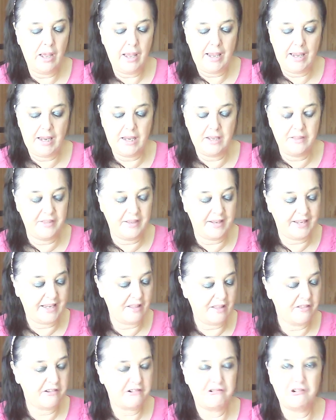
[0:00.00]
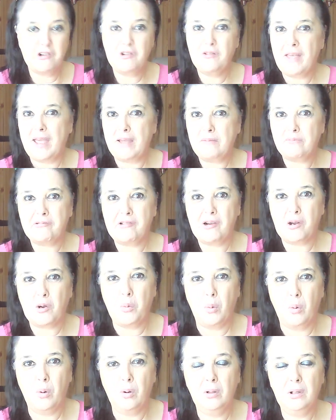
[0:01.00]
either get through that brick
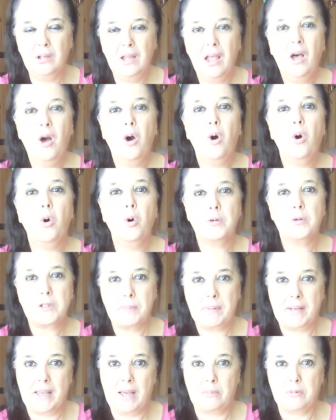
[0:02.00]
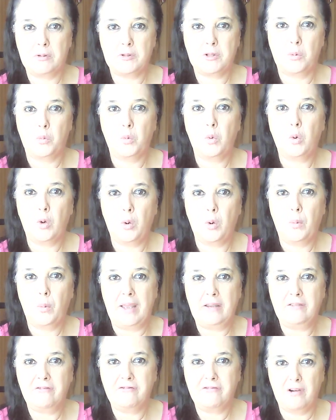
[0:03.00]
wall or to be able to walk
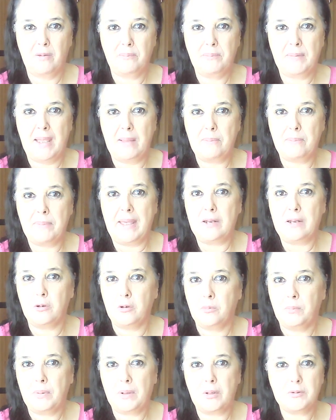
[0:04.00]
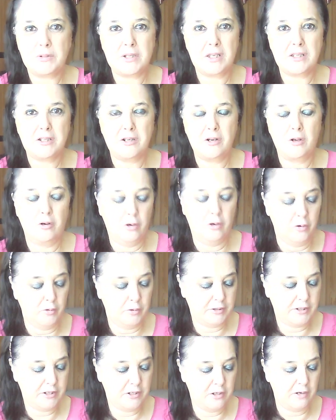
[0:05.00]
away from that battle because it's no
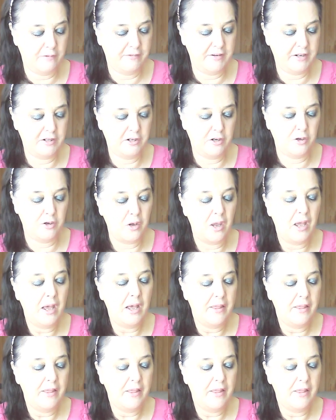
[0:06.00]
longer serving you.